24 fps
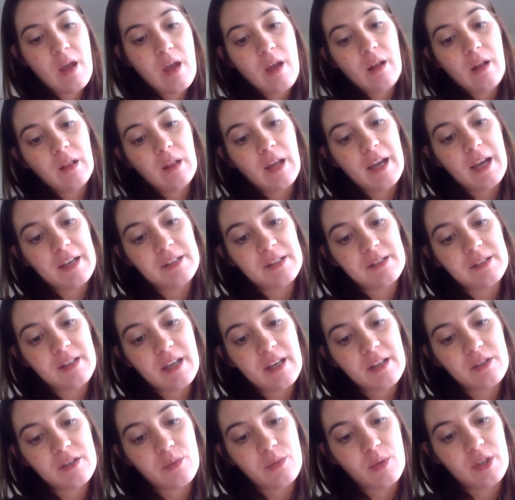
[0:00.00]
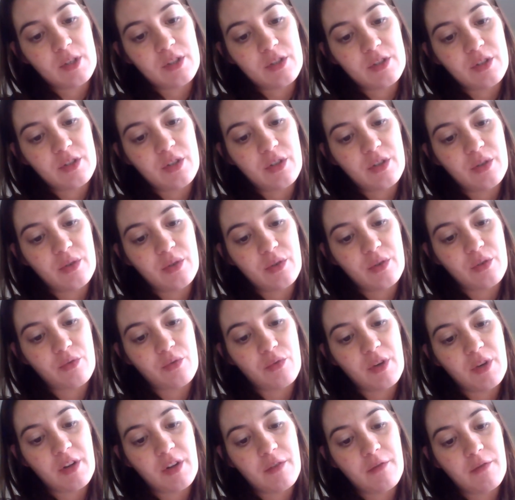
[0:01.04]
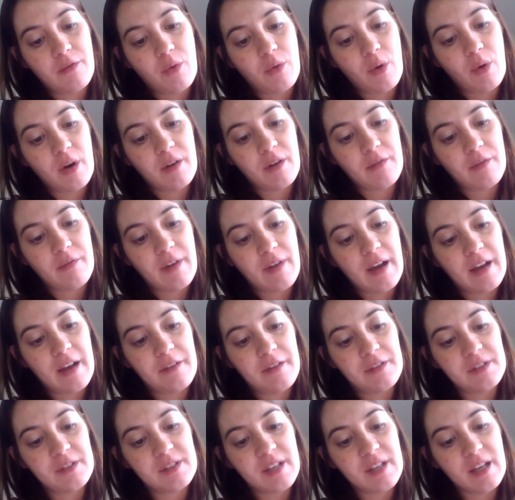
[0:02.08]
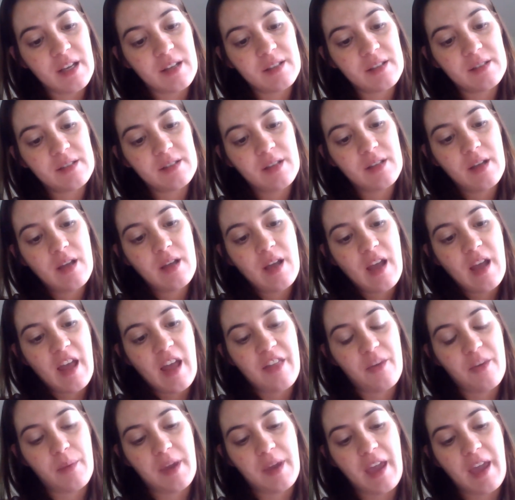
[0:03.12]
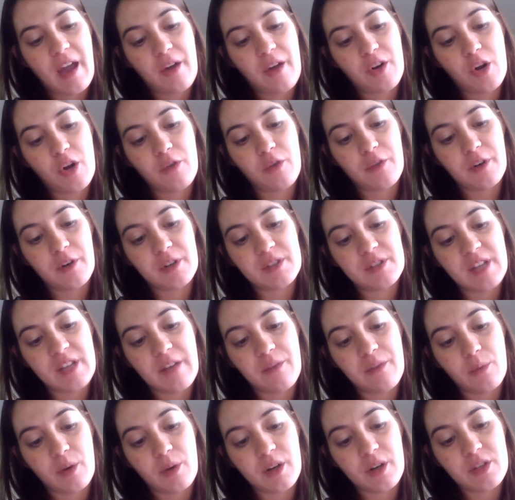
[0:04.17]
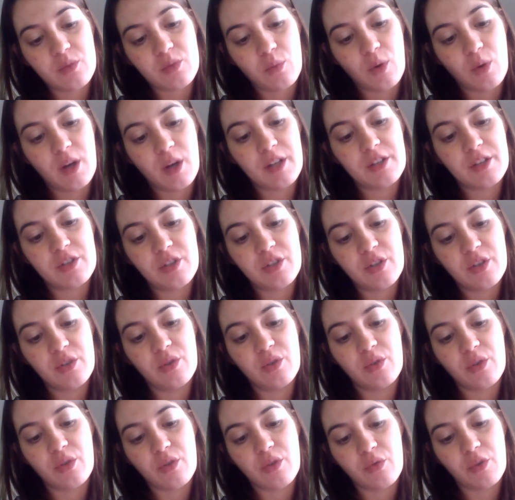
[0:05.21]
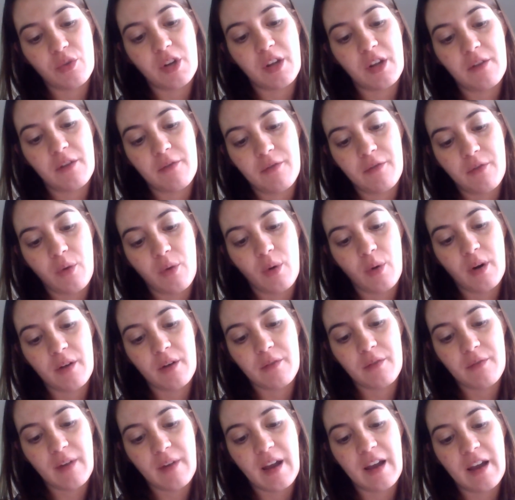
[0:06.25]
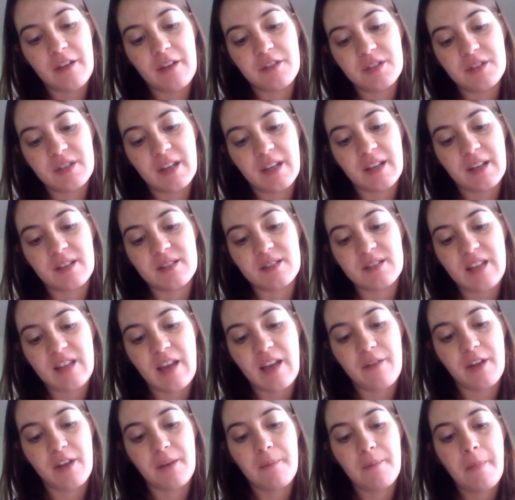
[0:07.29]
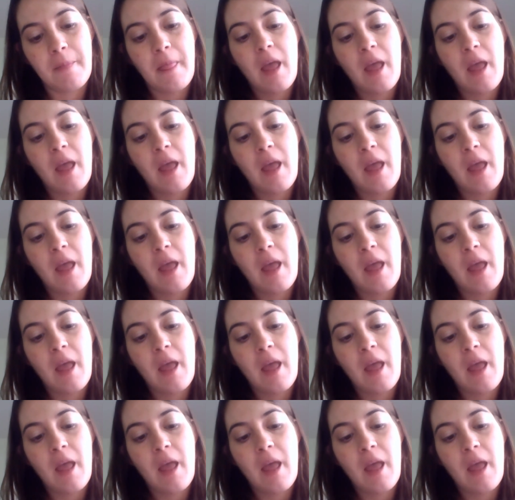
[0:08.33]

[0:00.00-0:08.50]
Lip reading: Line 6, 1, 2, 3, 4, 5, 6. And then we count over 7 words, 1, 2, 3, 4, 5, 6, 7.